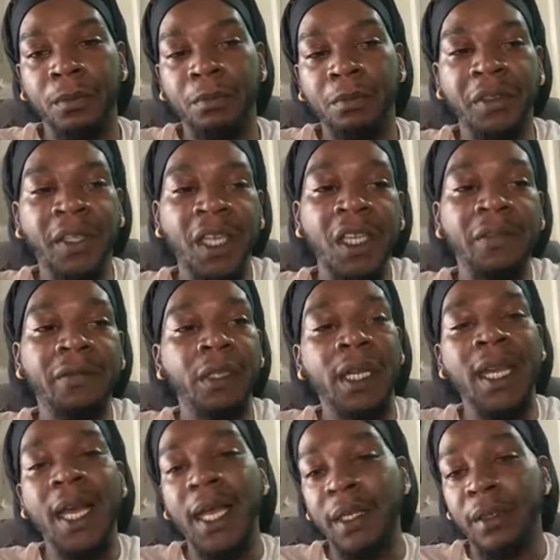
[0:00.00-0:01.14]
But they've
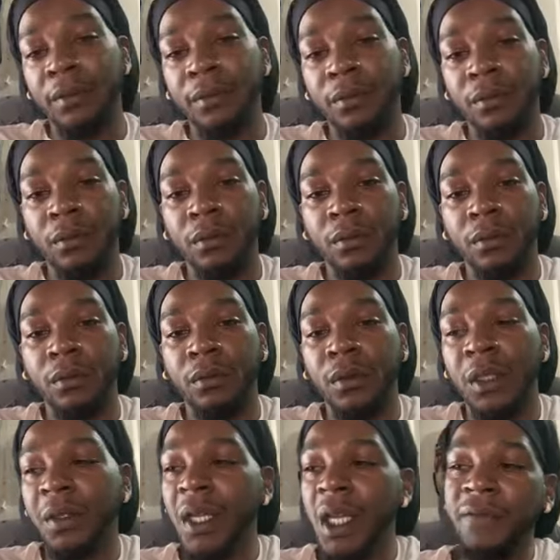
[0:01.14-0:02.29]
forgotten
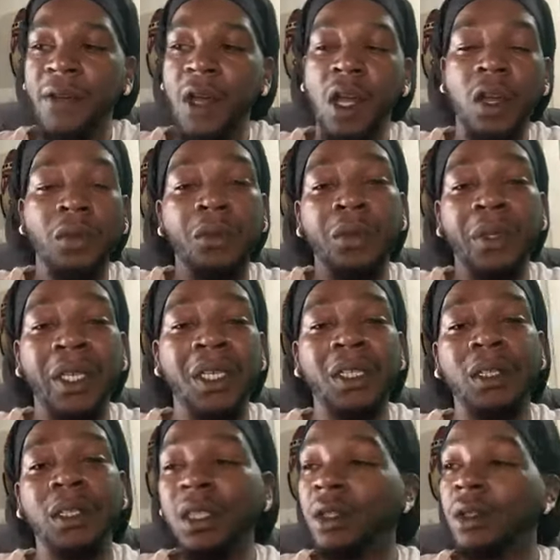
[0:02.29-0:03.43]
that they've already
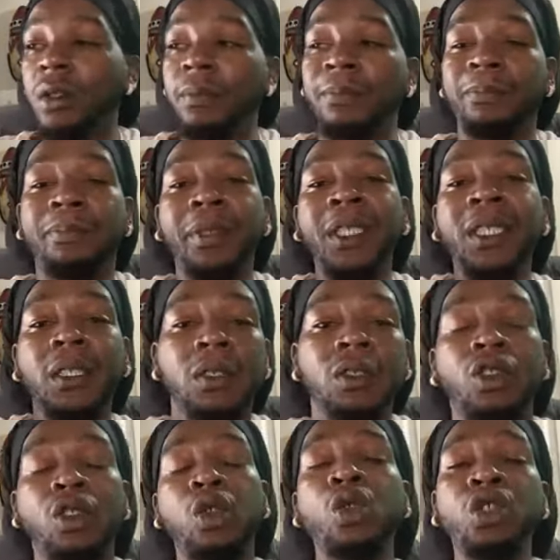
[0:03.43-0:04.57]
beat
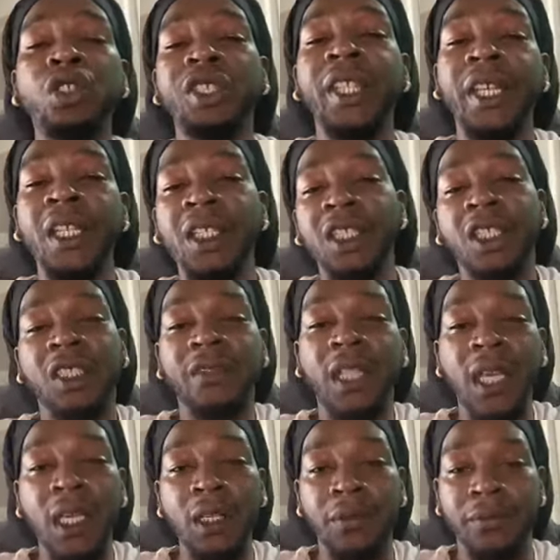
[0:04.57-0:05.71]
two stages of
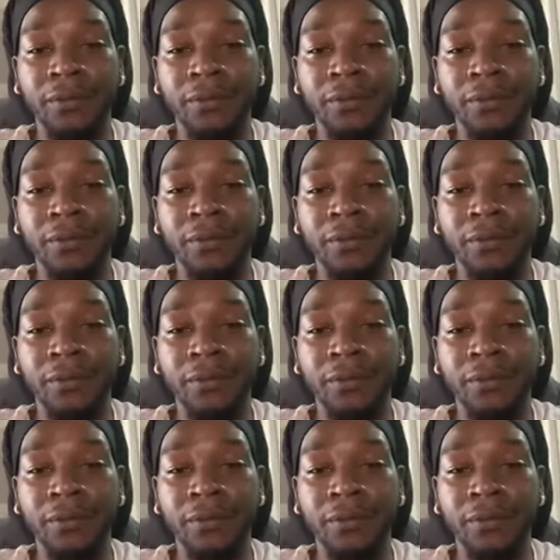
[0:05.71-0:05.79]
life.